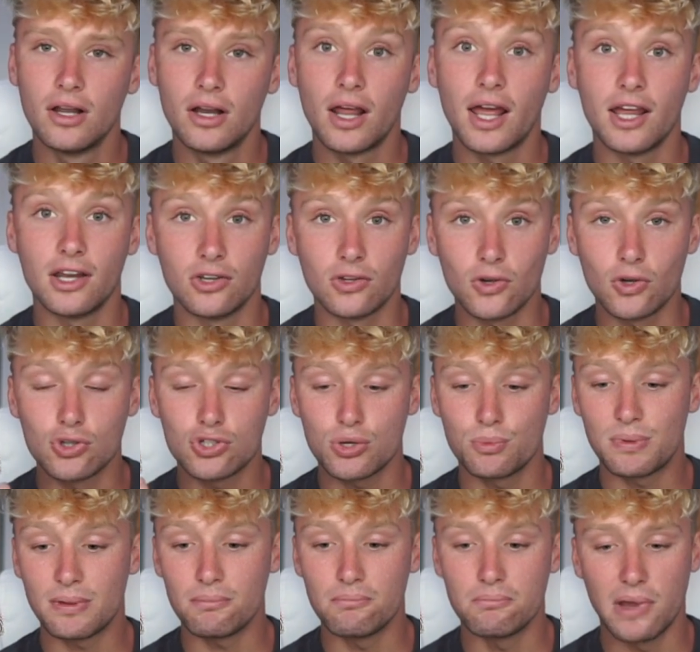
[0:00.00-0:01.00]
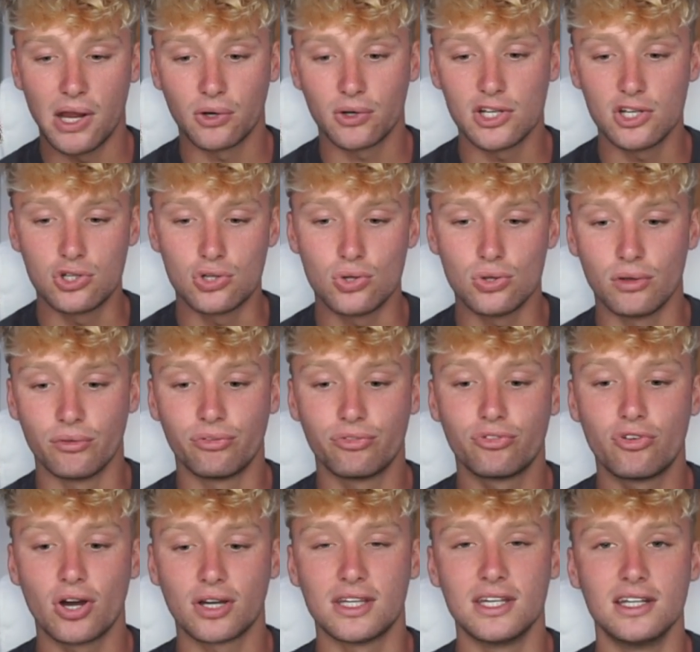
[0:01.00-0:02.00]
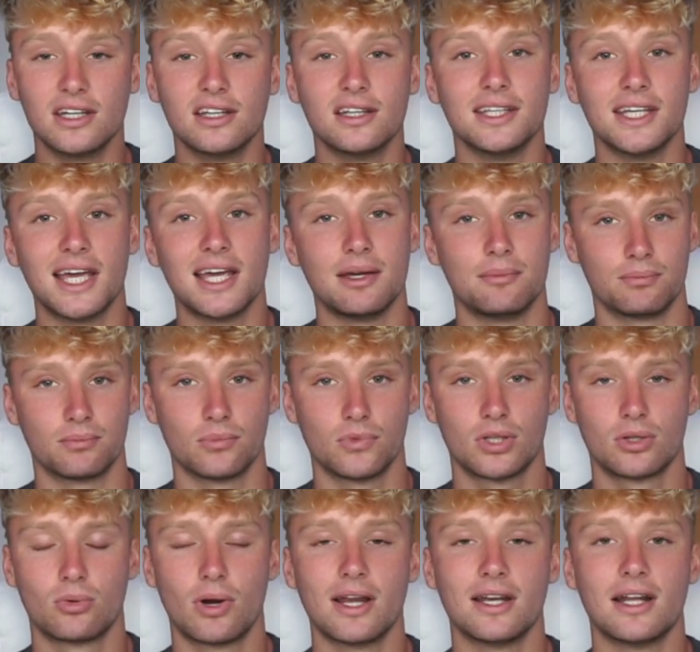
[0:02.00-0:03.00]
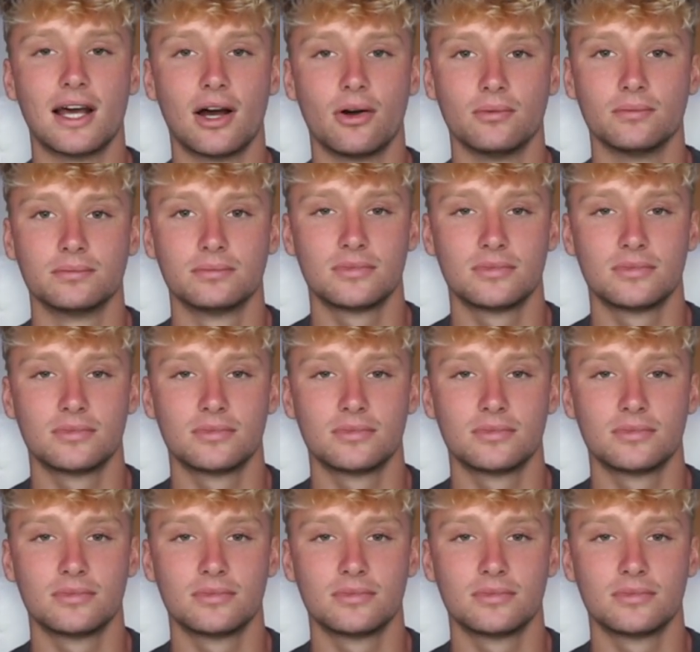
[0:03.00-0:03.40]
And you should be married to the fucking game right now.